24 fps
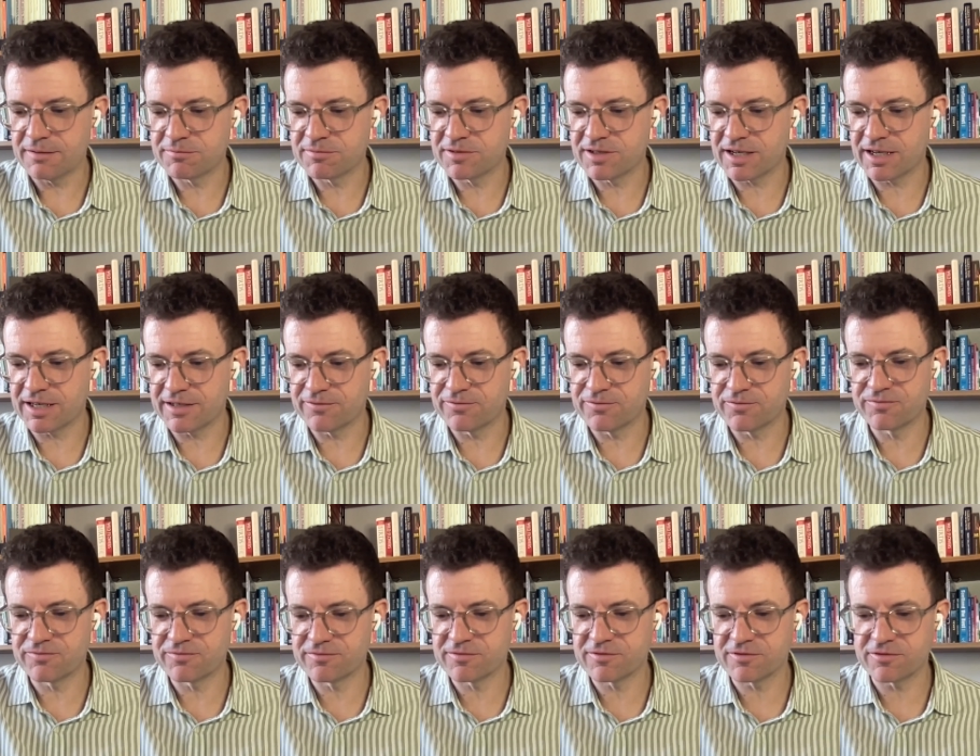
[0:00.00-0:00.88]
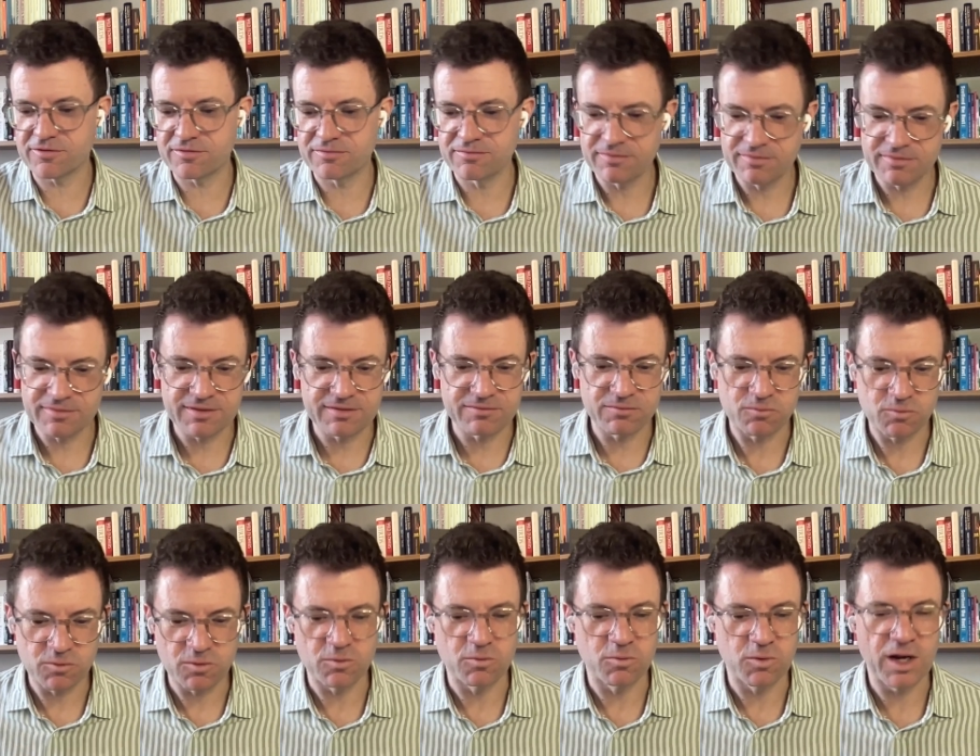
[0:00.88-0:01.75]
kind of
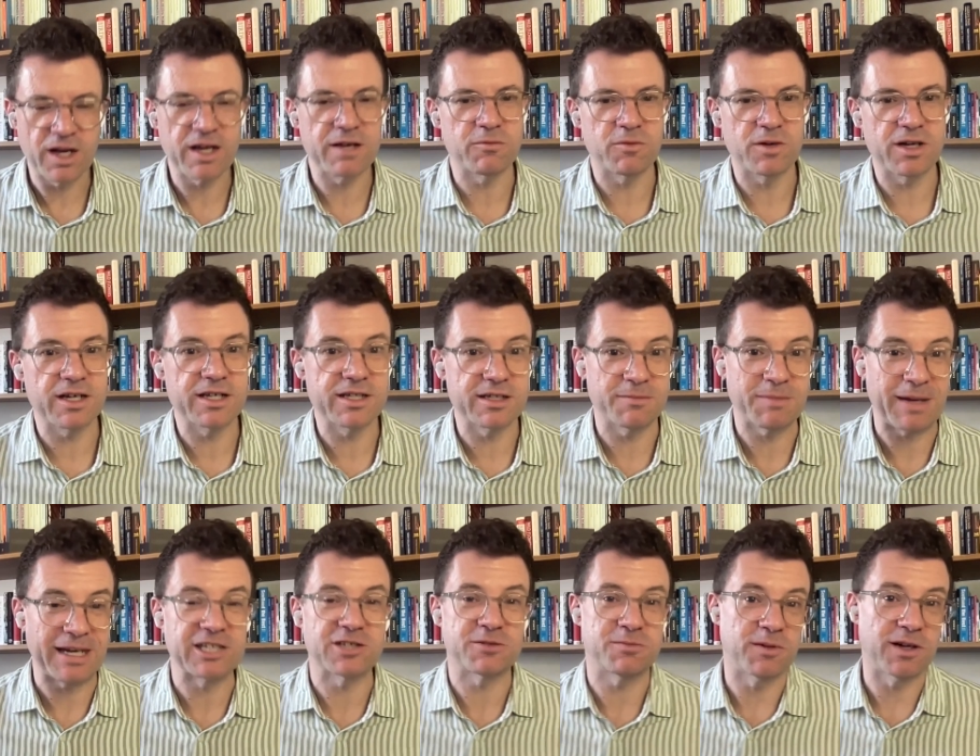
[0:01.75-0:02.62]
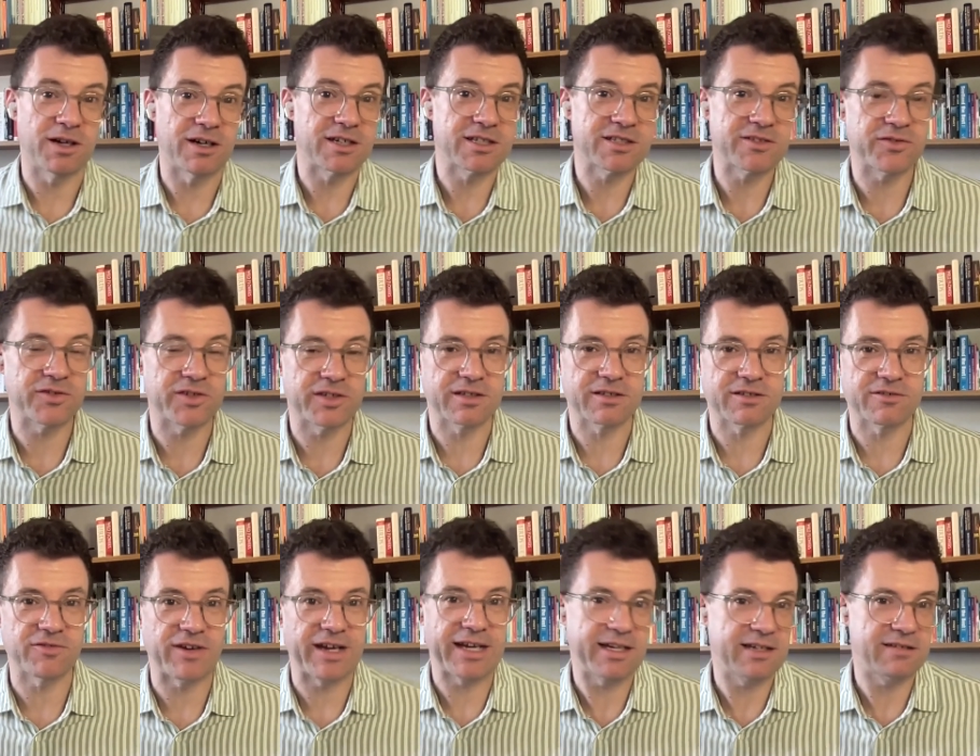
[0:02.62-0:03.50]
were the benchmarks for
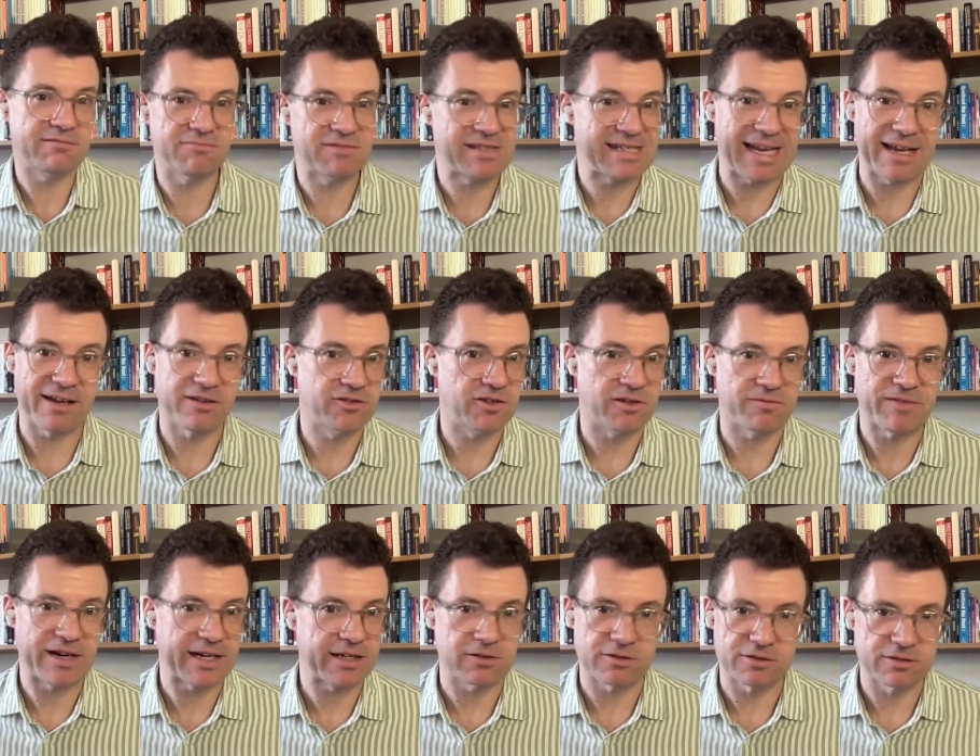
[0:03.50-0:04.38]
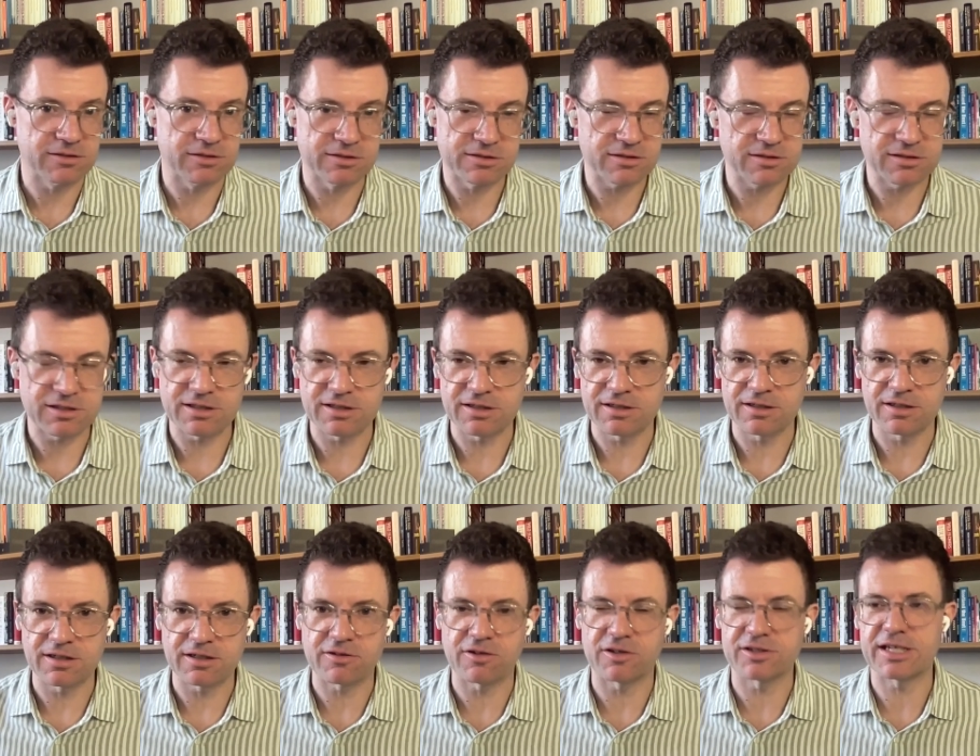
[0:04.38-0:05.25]
great sound on records
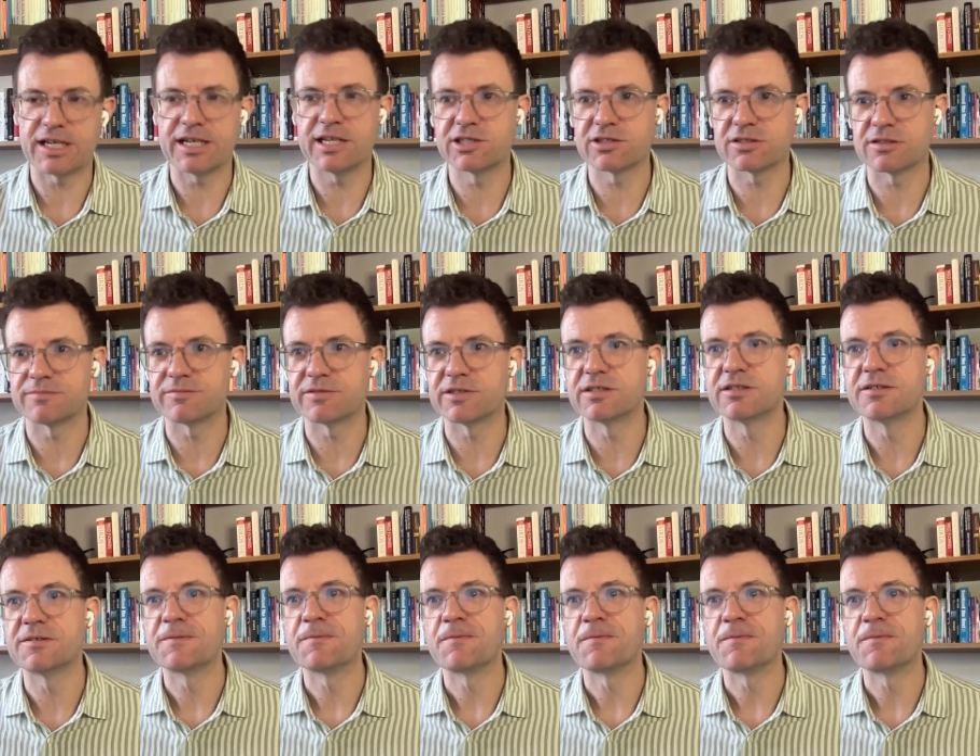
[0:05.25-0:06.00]
across any genre.